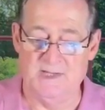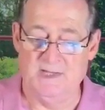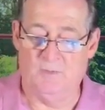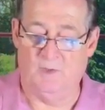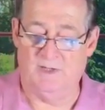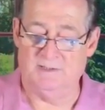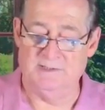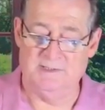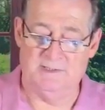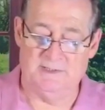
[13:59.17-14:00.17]
Well,
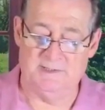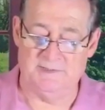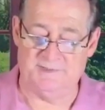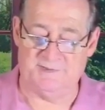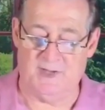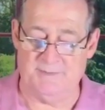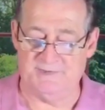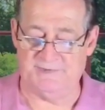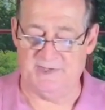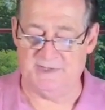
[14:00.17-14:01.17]
the
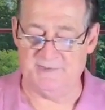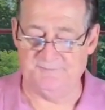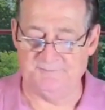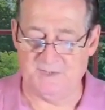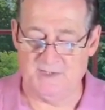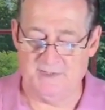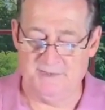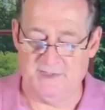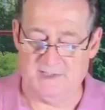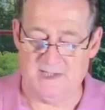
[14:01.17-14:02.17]
psalmist says
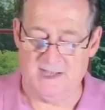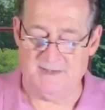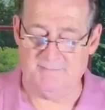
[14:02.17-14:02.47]
that God